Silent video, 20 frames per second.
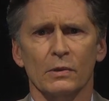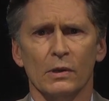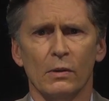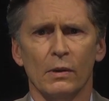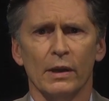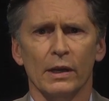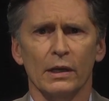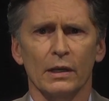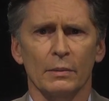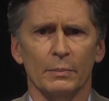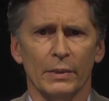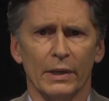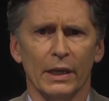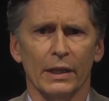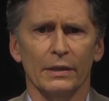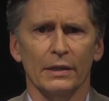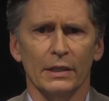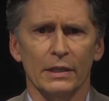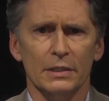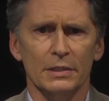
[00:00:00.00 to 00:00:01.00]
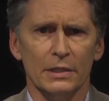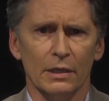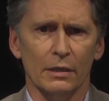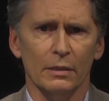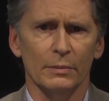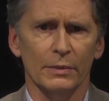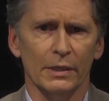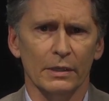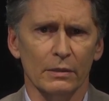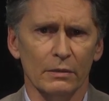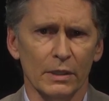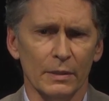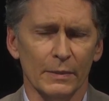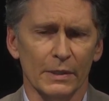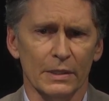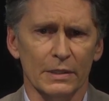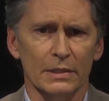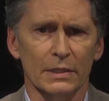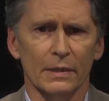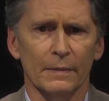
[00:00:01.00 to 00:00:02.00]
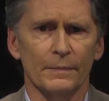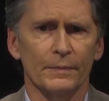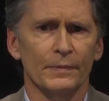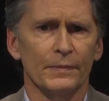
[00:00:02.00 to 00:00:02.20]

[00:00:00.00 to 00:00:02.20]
required by the settlement agreements.